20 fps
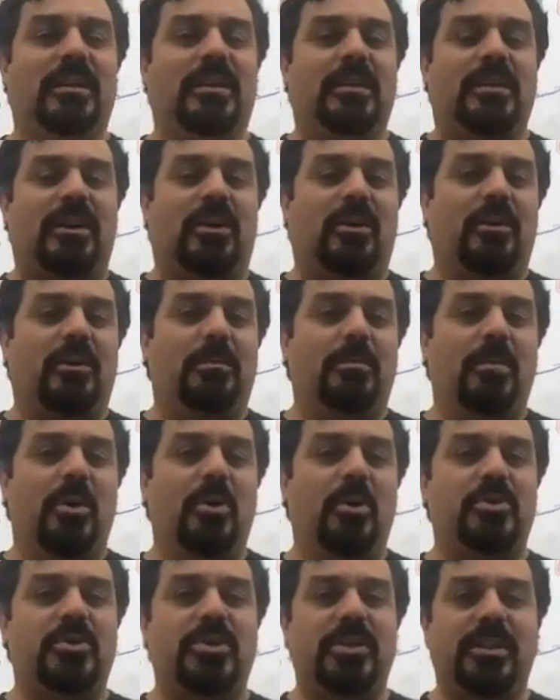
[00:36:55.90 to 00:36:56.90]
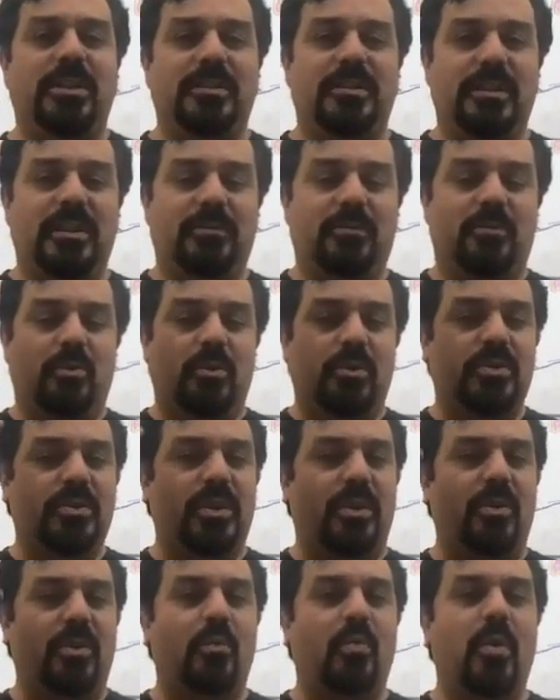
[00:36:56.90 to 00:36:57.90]
our emotions, and of course
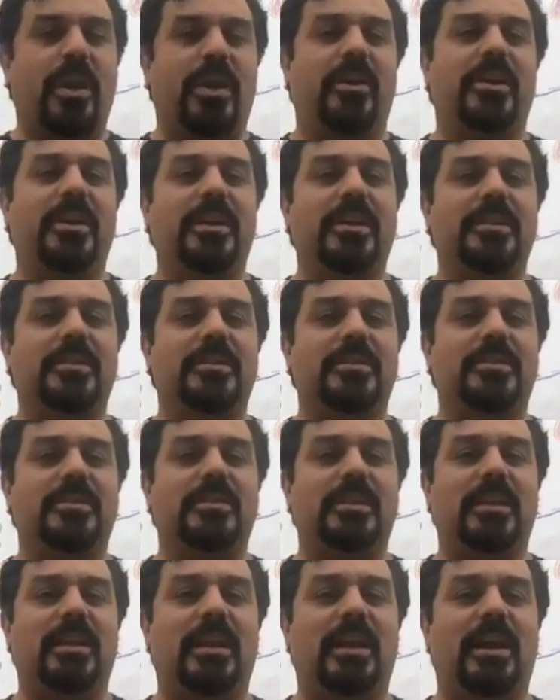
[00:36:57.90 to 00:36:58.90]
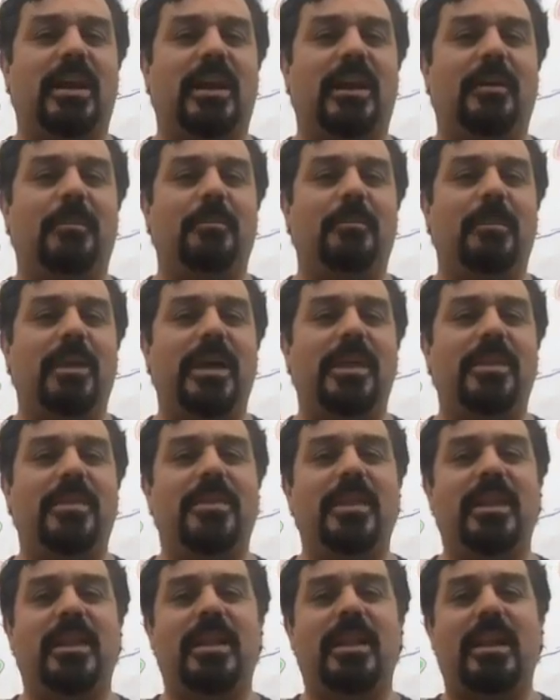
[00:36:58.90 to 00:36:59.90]
our awareness. And
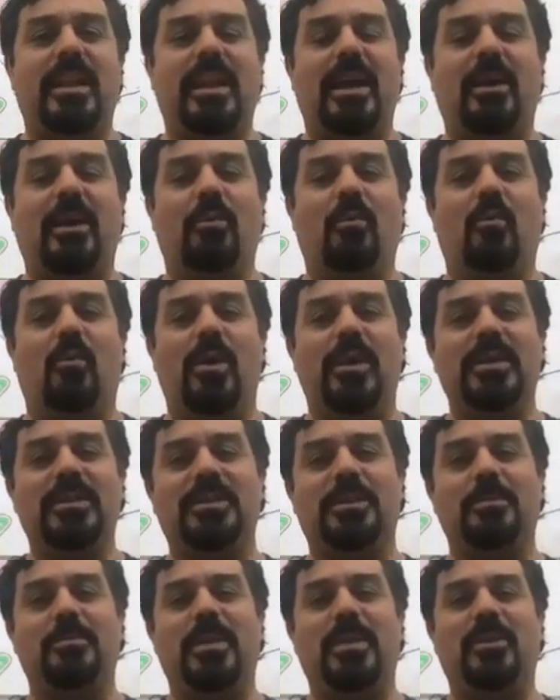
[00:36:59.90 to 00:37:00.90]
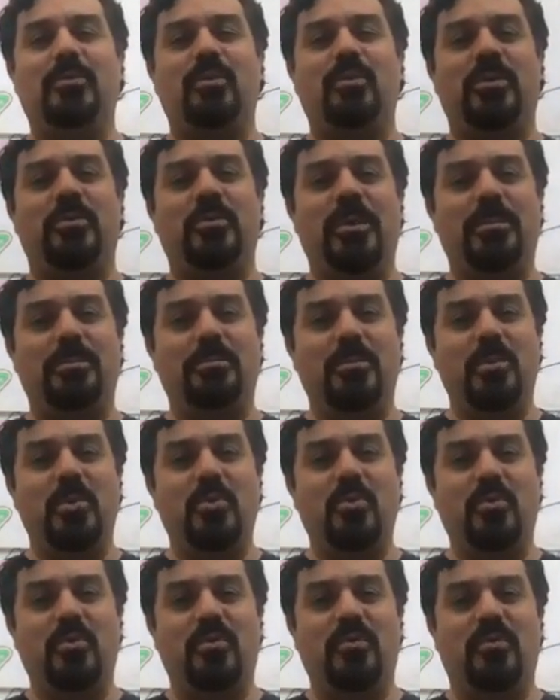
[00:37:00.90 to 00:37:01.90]
then, what does it mean when we
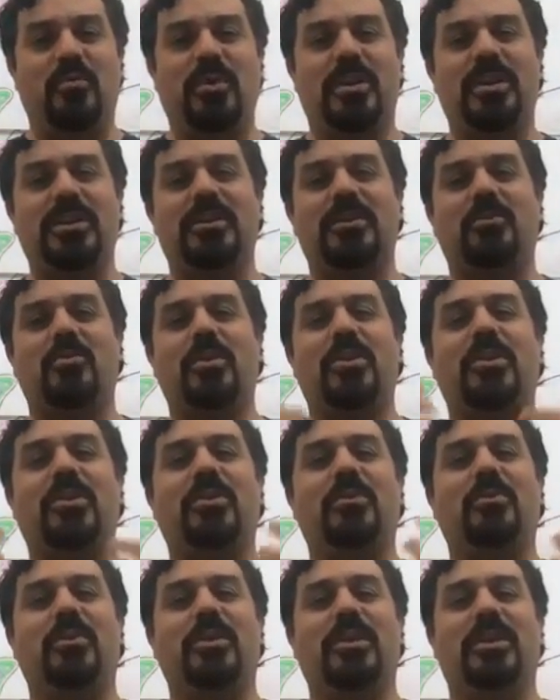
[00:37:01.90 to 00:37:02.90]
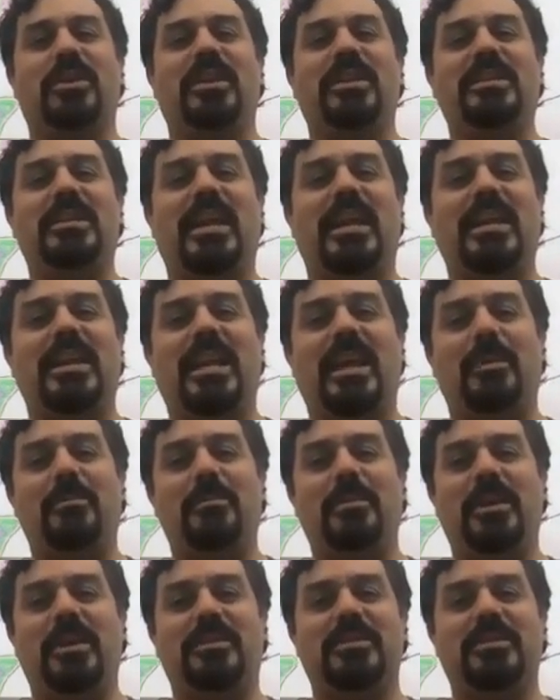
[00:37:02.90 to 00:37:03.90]
move? What are the dynamics